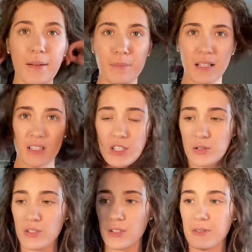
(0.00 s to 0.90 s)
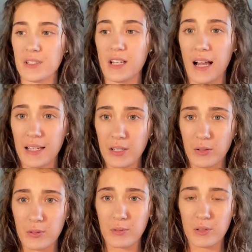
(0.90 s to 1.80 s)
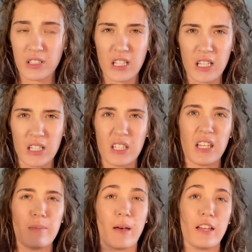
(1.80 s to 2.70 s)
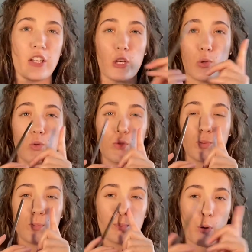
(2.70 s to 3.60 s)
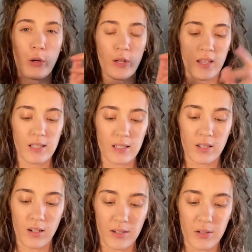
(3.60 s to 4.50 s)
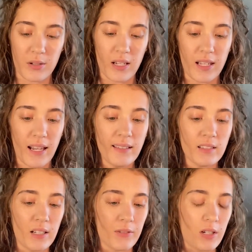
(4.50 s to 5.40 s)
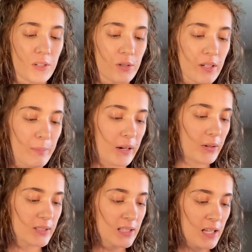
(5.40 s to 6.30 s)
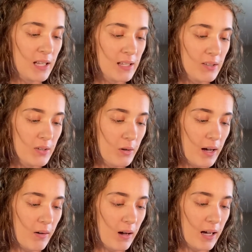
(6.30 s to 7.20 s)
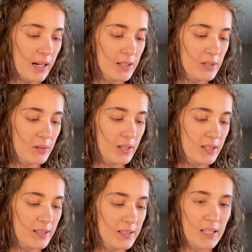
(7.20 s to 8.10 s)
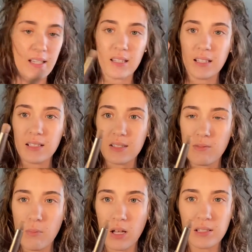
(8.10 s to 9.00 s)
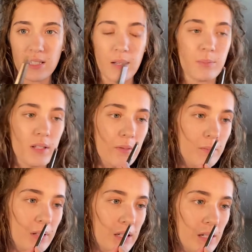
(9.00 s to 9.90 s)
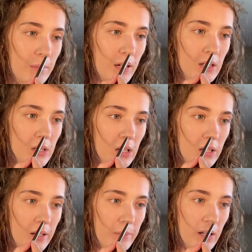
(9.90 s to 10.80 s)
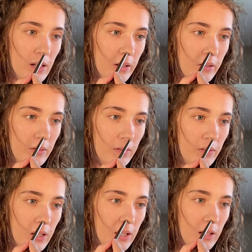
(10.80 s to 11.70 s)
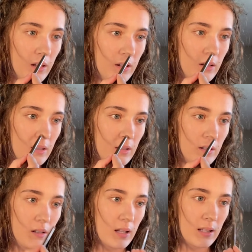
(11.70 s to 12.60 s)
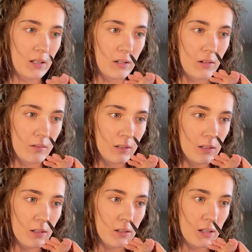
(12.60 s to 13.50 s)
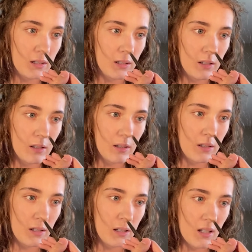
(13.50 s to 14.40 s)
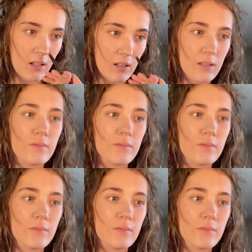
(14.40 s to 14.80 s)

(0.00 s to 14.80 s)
makes a huge difference, I noticed in my nose, is contouring it. And I love contouring my nose. So how I do it is I take like a small tipped blending brush and I make kind of a V at the nose like this,